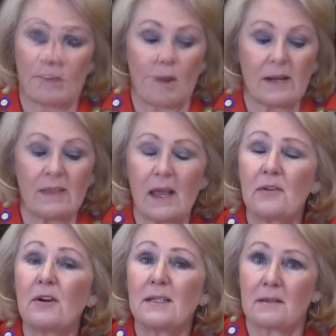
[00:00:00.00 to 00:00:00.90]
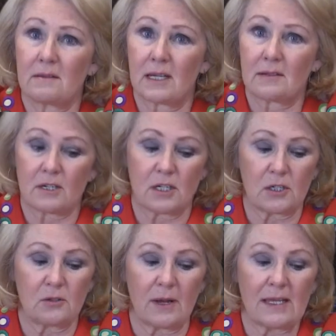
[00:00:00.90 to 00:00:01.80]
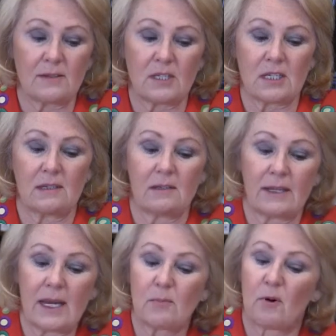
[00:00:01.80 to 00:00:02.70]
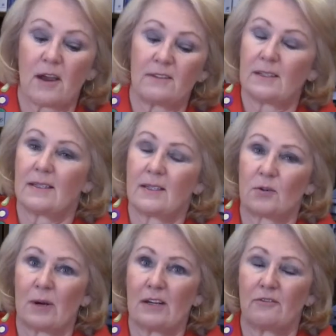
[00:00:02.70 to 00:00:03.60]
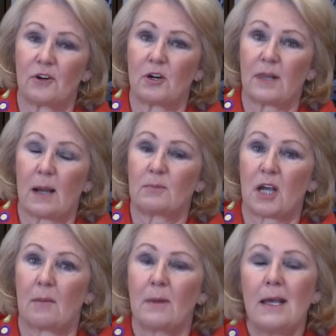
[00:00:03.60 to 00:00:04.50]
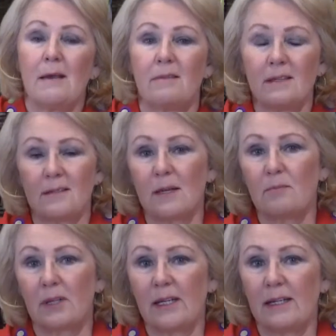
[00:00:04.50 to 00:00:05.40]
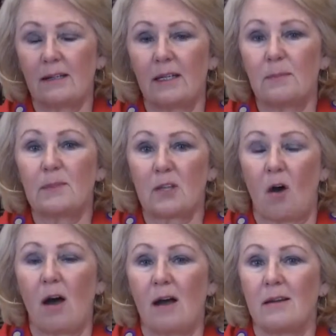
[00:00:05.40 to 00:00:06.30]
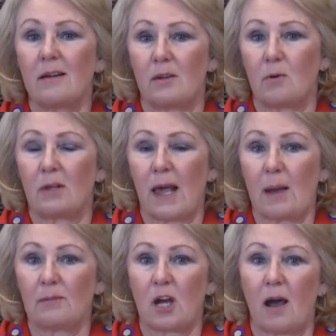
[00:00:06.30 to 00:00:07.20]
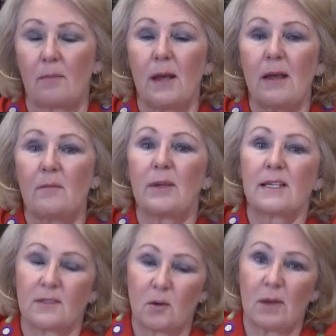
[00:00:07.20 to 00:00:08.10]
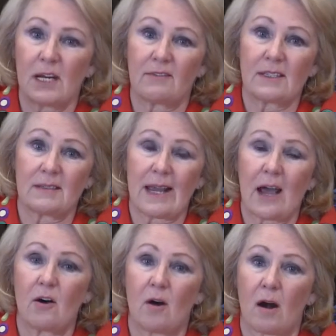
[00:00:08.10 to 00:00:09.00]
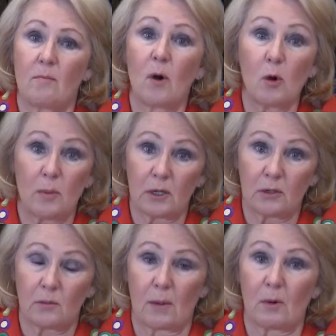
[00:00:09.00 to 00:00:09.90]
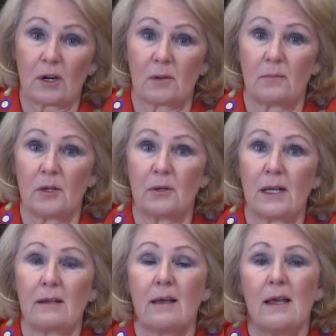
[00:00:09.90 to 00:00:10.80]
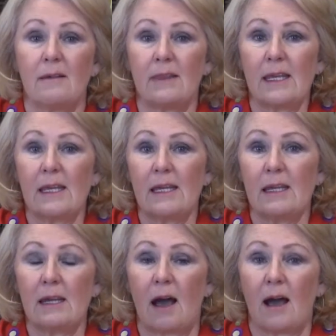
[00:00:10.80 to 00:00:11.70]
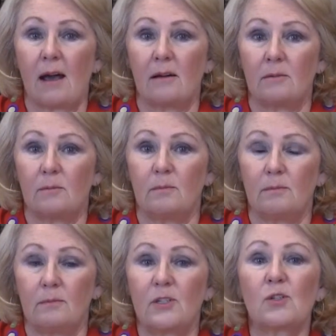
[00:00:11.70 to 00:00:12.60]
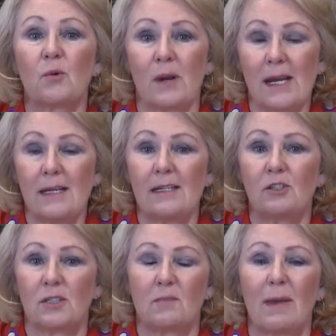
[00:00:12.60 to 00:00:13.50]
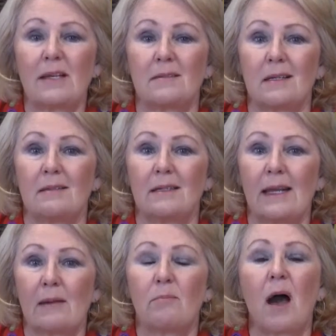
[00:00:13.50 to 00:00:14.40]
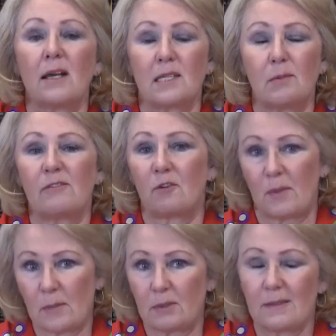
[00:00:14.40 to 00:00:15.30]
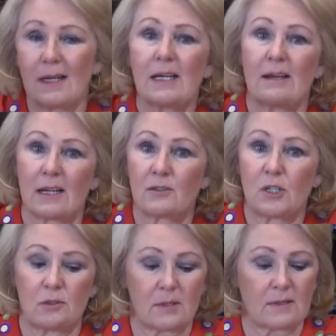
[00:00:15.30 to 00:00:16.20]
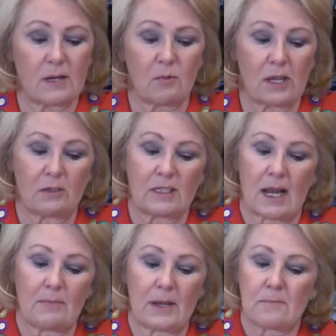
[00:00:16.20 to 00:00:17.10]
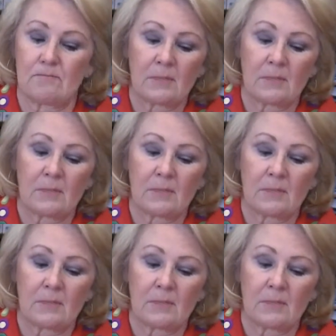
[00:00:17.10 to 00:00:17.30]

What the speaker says: One of the other easy things to do is to get a privacy screen for your laptop. This simply clips on your laptop because so many of us now are mobile when we're computing. The screen just makes it impossible for people sitting next to you to see what you're typing.